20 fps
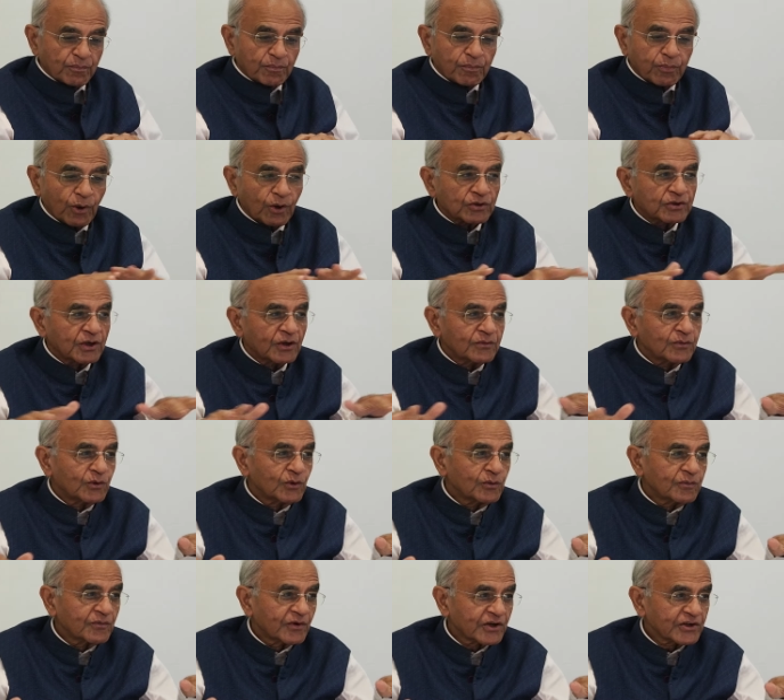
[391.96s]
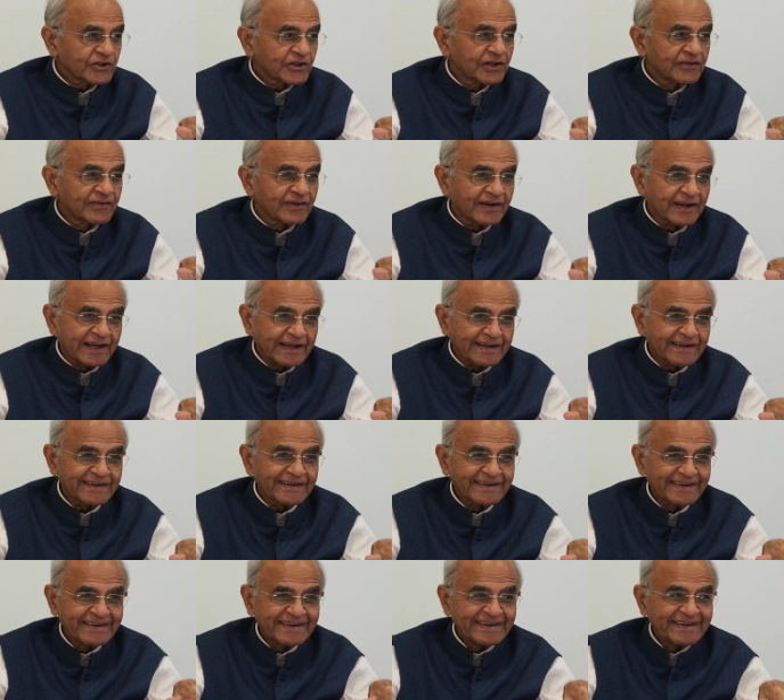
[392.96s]
both of whom were shivering.
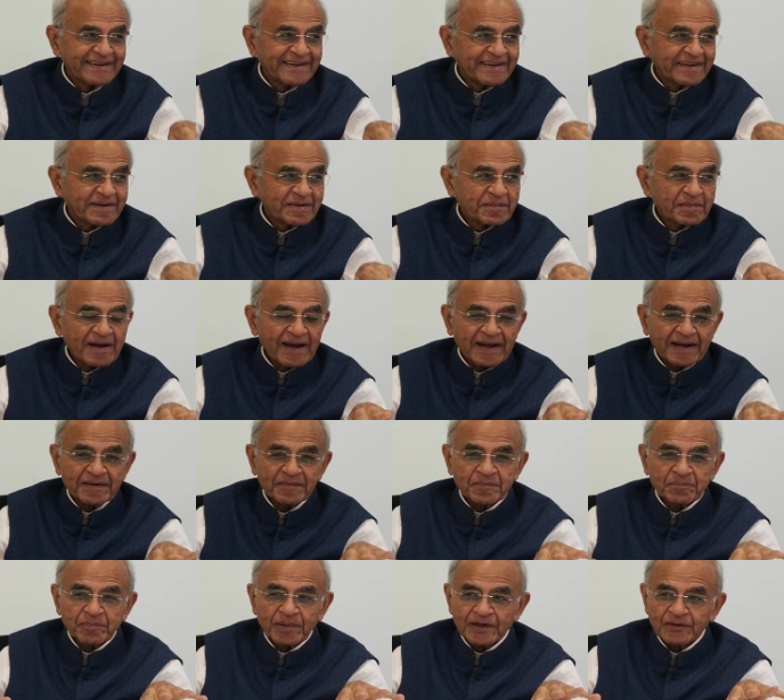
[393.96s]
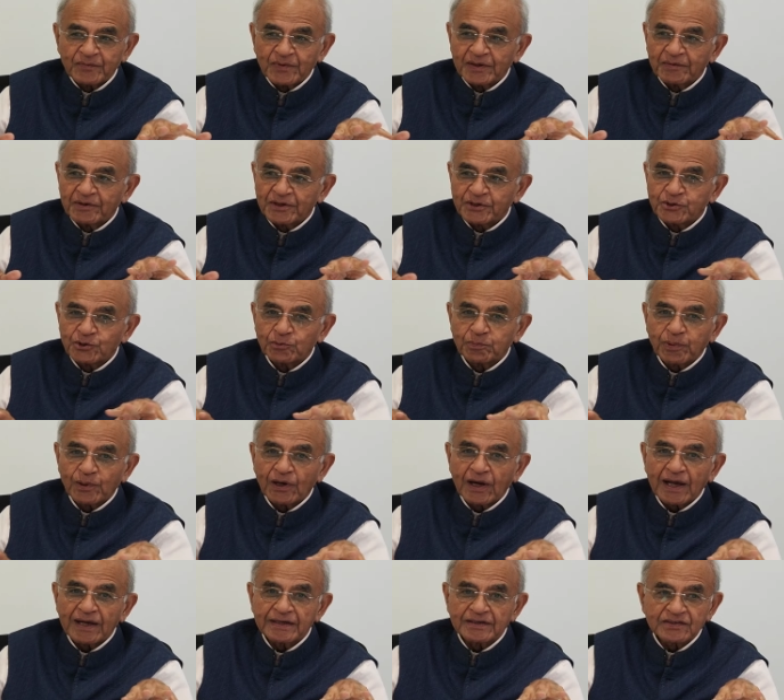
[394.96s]
And, but we were too
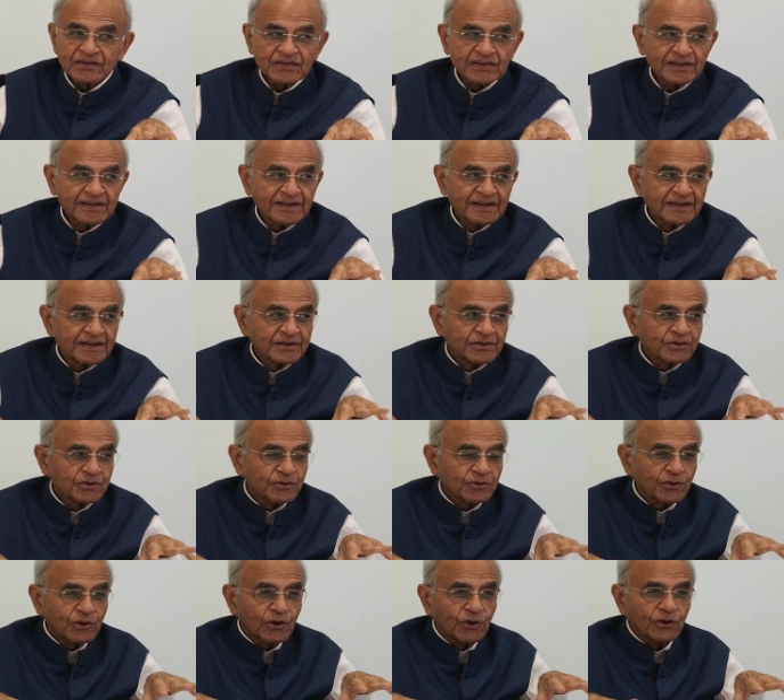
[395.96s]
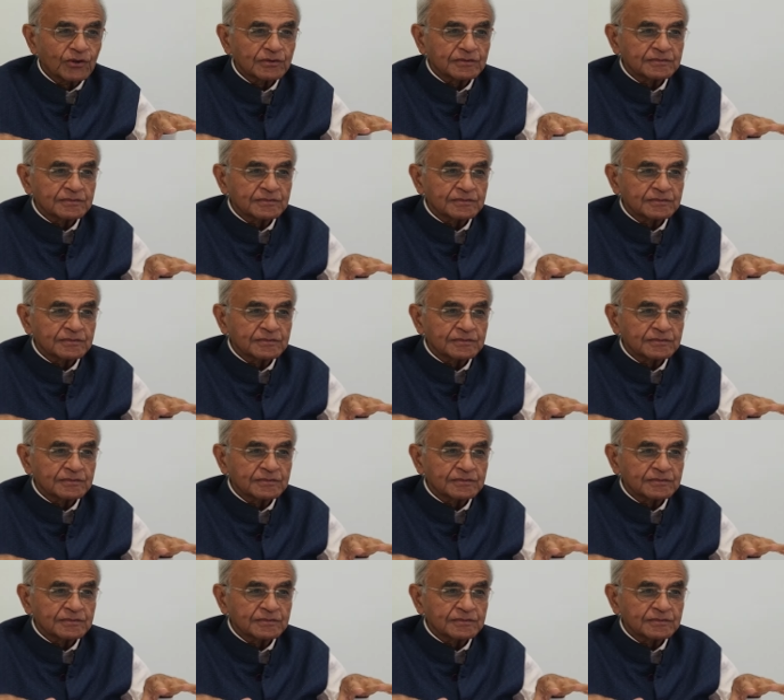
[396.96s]
polite to go